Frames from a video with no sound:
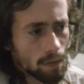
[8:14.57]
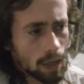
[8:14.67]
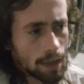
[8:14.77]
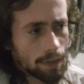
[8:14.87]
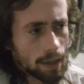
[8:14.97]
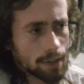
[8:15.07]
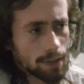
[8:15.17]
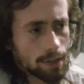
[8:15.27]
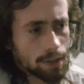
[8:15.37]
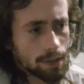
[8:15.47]
if
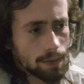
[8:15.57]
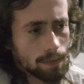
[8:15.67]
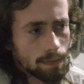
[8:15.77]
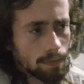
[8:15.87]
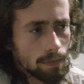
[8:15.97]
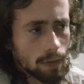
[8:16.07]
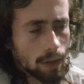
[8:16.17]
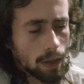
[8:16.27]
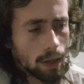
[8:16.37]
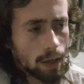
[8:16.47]
that's
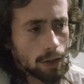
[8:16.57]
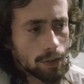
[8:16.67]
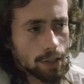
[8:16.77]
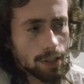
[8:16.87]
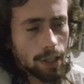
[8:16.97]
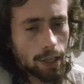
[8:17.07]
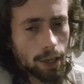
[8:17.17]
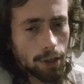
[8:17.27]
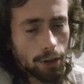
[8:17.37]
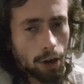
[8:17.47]
because I stayed out
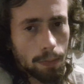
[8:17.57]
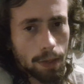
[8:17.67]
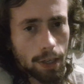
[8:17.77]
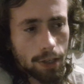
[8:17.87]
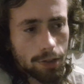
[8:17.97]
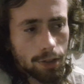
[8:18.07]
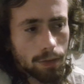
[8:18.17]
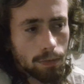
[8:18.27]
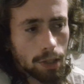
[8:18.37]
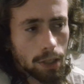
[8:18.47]
on
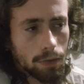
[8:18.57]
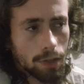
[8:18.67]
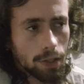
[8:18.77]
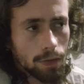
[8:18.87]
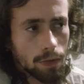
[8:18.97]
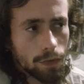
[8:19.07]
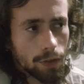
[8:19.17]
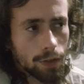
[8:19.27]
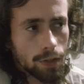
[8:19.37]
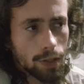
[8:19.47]
accommodation when I was at
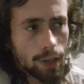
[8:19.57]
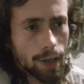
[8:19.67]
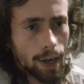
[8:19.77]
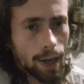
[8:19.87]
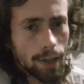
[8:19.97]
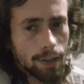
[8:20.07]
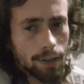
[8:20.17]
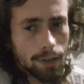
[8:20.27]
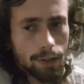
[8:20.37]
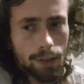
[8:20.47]
university, and